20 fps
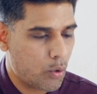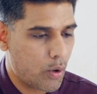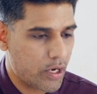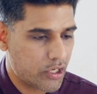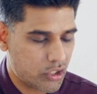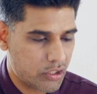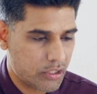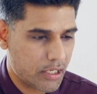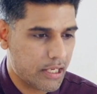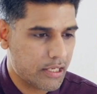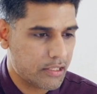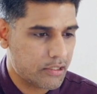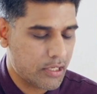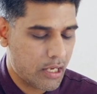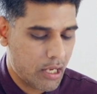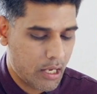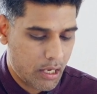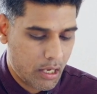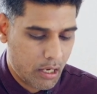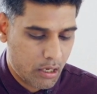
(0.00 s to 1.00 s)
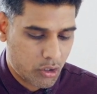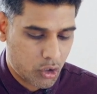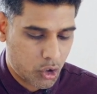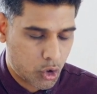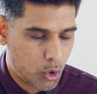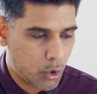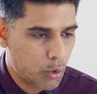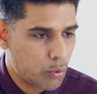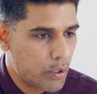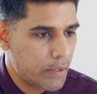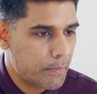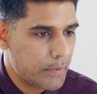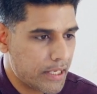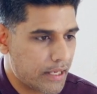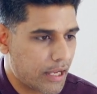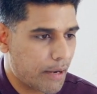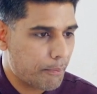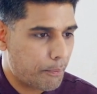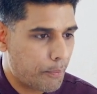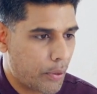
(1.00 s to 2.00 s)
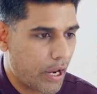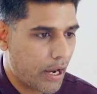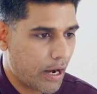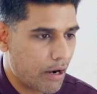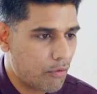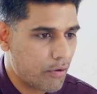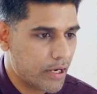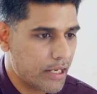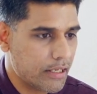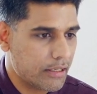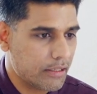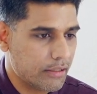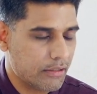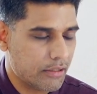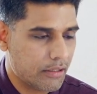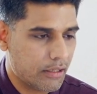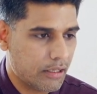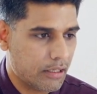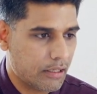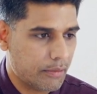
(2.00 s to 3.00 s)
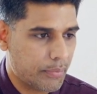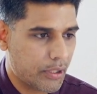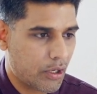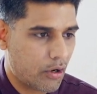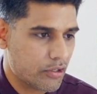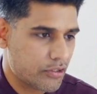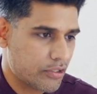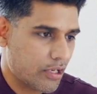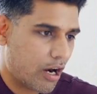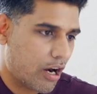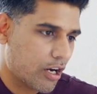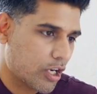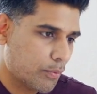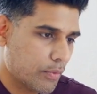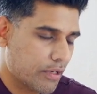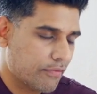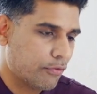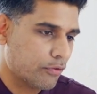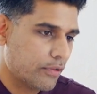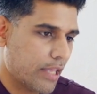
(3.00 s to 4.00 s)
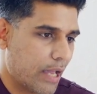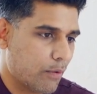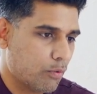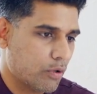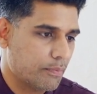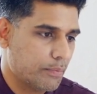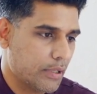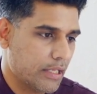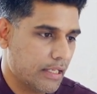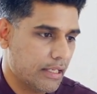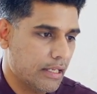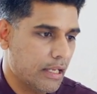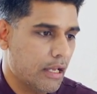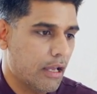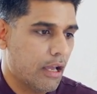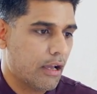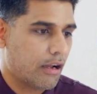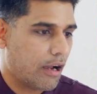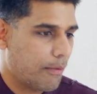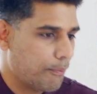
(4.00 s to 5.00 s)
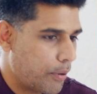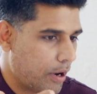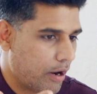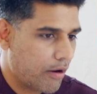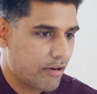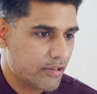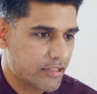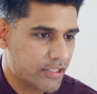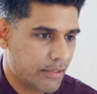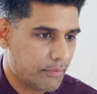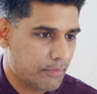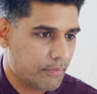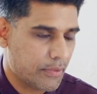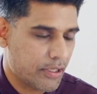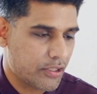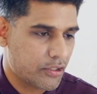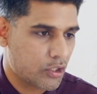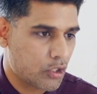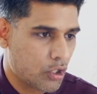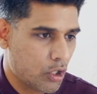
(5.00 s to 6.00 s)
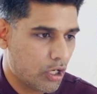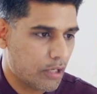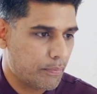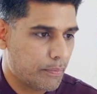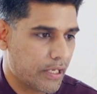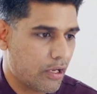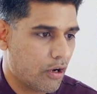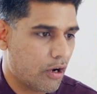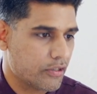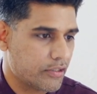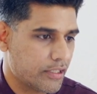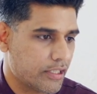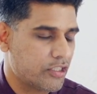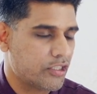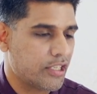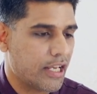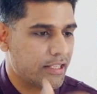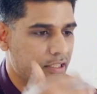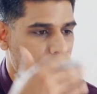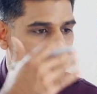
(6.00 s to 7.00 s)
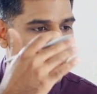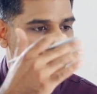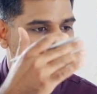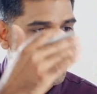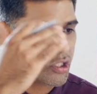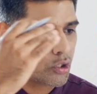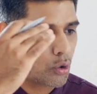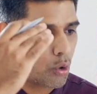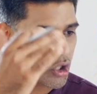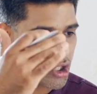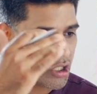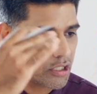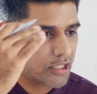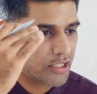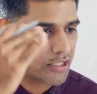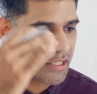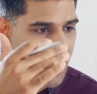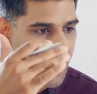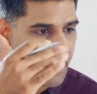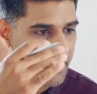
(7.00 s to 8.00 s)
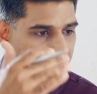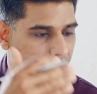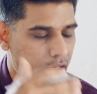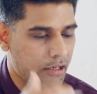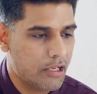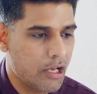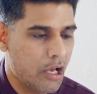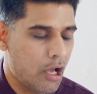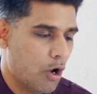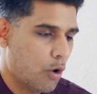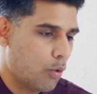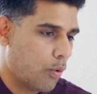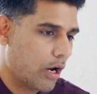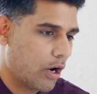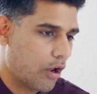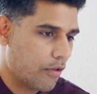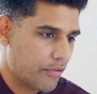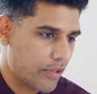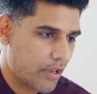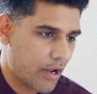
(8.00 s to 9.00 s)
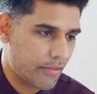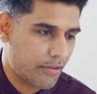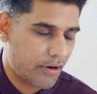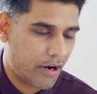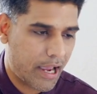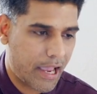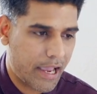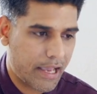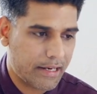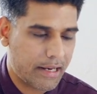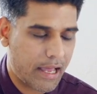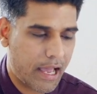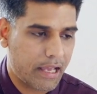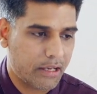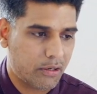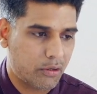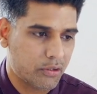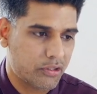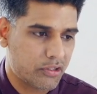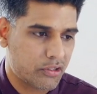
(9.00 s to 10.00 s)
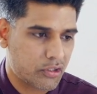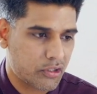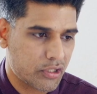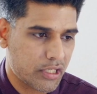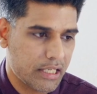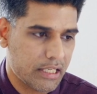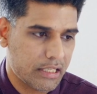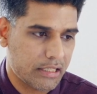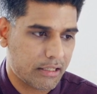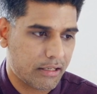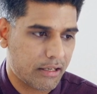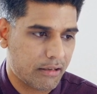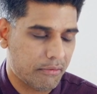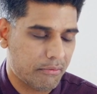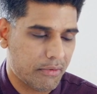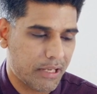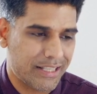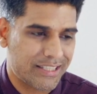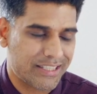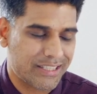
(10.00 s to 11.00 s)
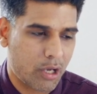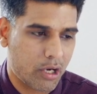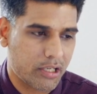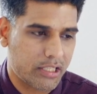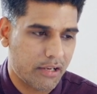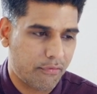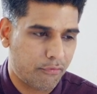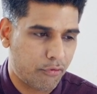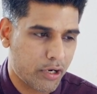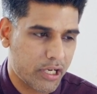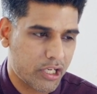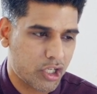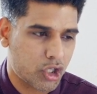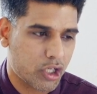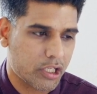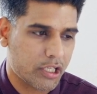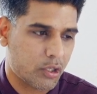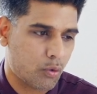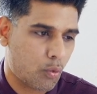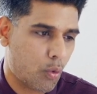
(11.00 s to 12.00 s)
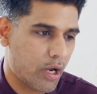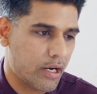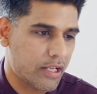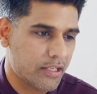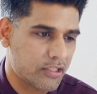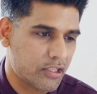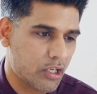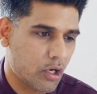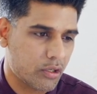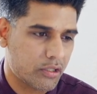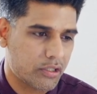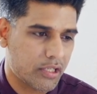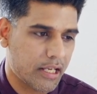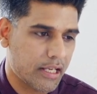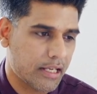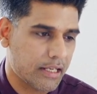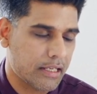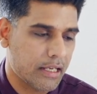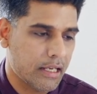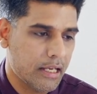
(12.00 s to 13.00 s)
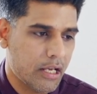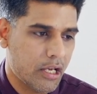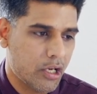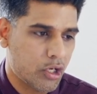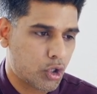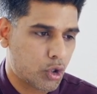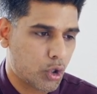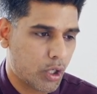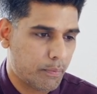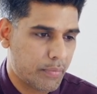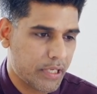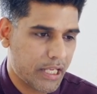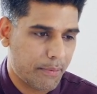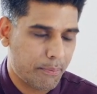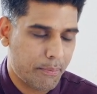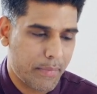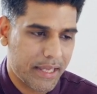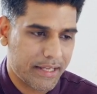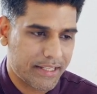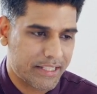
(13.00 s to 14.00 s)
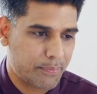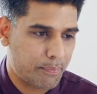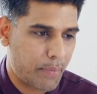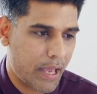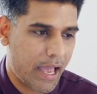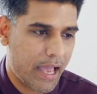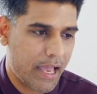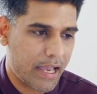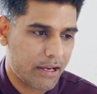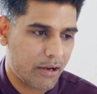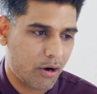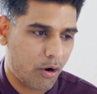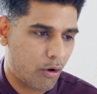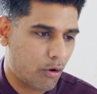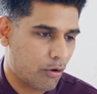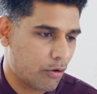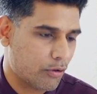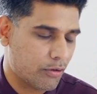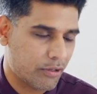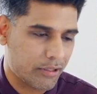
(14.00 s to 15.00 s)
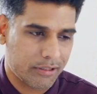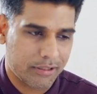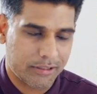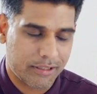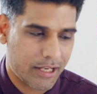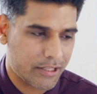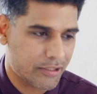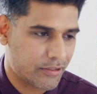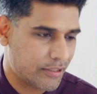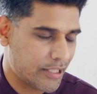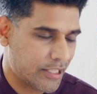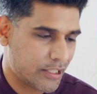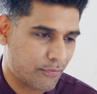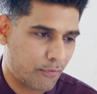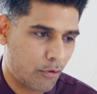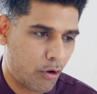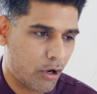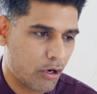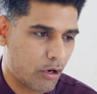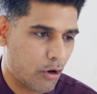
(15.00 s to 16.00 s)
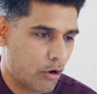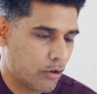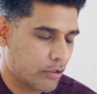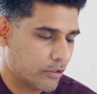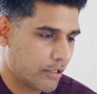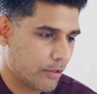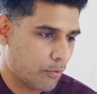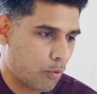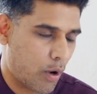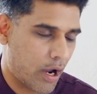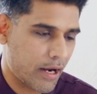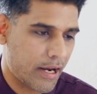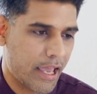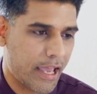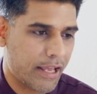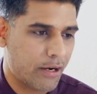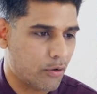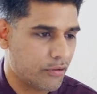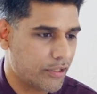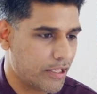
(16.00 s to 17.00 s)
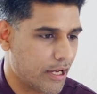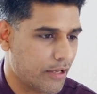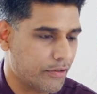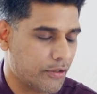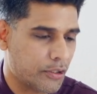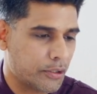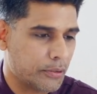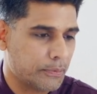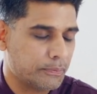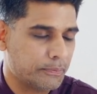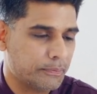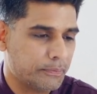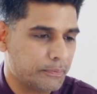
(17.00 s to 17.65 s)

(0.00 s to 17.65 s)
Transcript: question is, should we be comparing? Uh, because the argument for that would be comparison is good because it sets sort of a social standard, while on the other hand, I could see it's not differentiated. What is your take? Should it be a mixed bag or does this fall on the one hand or the other?